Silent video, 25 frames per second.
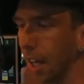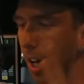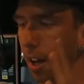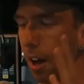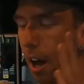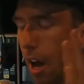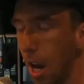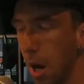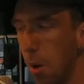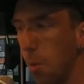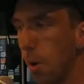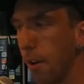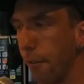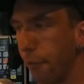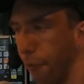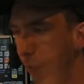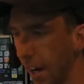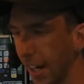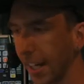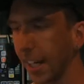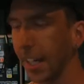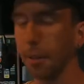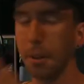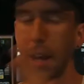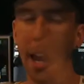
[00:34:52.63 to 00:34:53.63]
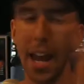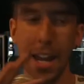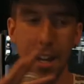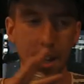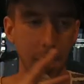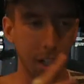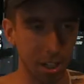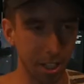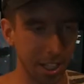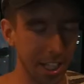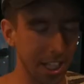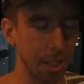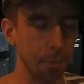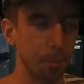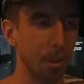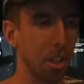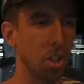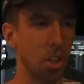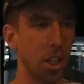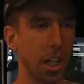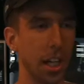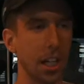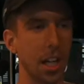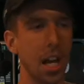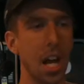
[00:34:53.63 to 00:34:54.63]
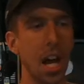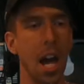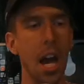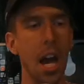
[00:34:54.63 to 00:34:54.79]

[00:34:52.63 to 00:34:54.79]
Uh, I don't want a fucking and a cleaning machine.